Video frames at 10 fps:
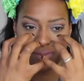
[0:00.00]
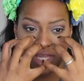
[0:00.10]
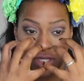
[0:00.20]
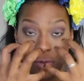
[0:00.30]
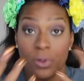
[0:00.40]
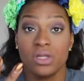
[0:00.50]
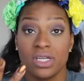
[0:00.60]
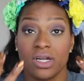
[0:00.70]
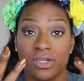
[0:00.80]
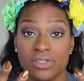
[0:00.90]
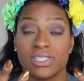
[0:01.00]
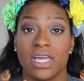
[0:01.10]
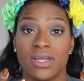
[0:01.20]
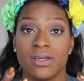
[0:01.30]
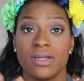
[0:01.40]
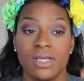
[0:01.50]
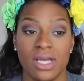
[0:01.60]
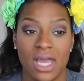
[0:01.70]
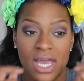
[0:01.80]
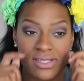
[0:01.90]
like you're pulling on your skin.
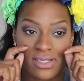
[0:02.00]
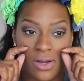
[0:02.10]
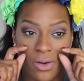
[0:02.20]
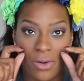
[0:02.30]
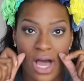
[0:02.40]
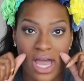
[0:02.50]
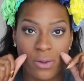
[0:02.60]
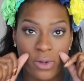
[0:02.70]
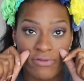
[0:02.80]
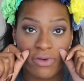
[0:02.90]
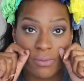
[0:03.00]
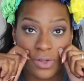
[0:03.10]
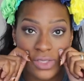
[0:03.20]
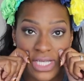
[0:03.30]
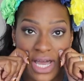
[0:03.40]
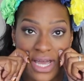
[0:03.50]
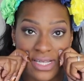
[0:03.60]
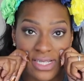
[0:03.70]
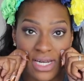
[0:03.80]
And so I went from both sides,